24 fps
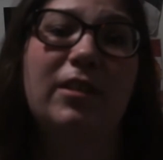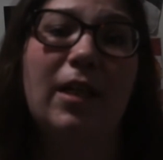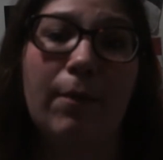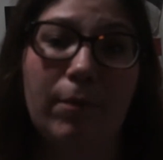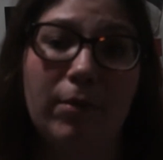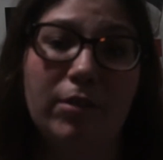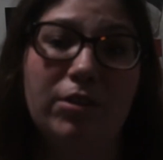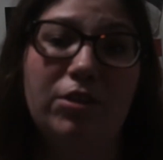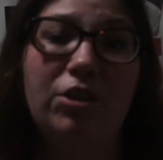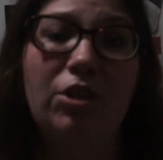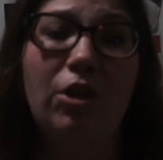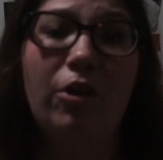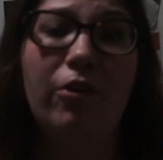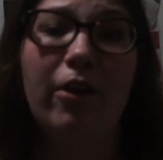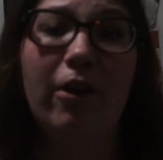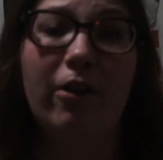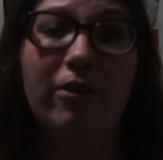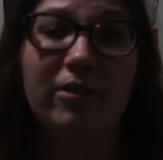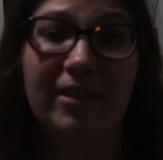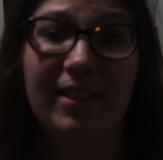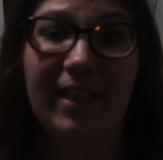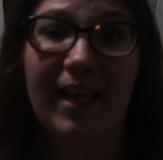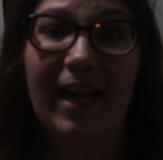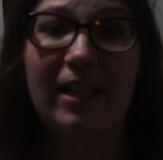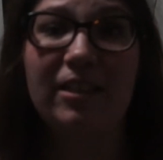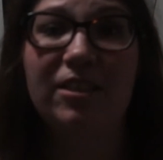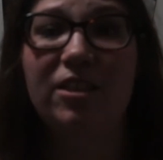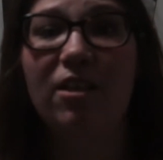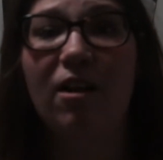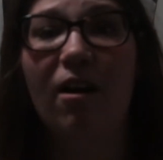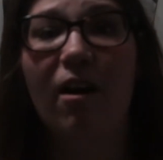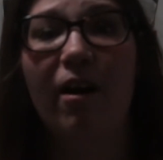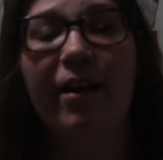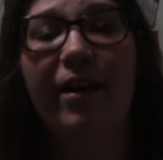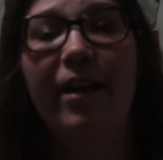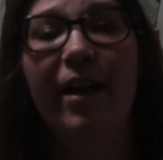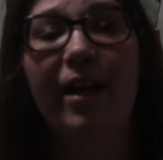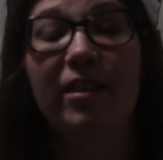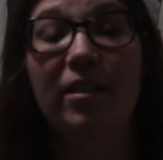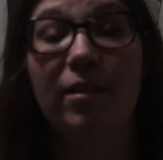Number two, there's the etching on it,